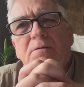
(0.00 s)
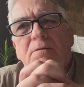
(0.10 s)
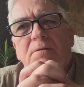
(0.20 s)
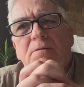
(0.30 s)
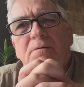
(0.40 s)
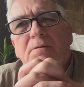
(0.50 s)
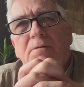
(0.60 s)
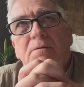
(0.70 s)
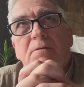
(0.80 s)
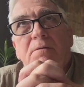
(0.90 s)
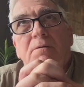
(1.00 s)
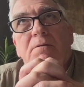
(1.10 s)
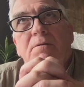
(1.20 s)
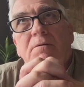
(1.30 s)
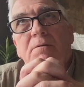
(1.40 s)

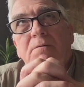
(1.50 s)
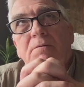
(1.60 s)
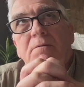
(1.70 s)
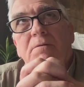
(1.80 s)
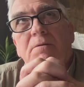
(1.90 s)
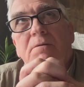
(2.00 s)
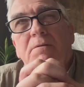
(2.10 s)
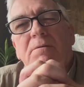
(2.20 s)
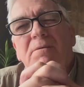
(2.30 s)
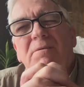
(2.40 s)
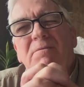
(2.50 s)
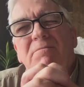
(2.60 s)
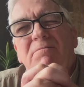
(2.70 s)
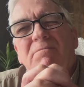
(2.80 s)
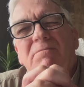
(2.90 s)

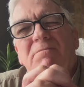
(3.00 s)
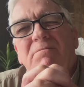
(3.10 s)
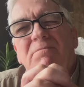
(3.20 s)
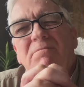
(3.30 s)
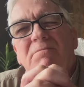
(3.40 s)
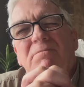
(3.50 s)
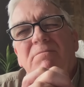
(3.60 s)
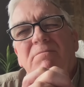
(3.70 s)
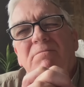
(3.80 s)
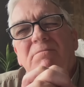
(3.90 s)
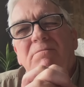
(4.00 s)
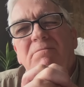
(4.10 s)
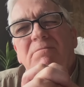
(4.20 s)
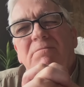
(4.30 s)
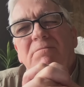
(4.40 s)

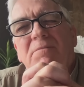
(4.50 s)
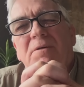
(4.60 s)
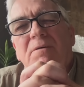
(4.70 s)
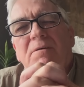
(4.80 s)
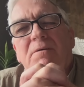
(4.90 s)
[no speech]